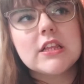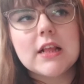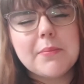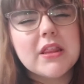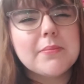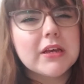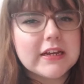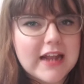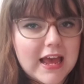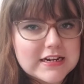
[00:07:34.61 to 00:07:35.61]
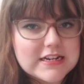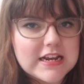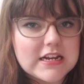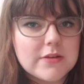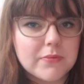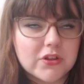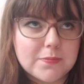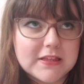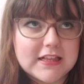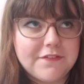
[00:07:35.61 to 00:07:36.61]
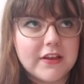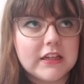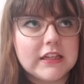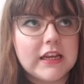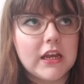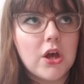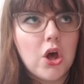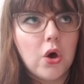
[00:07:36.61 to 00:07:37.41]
Some of them are connected, more specifically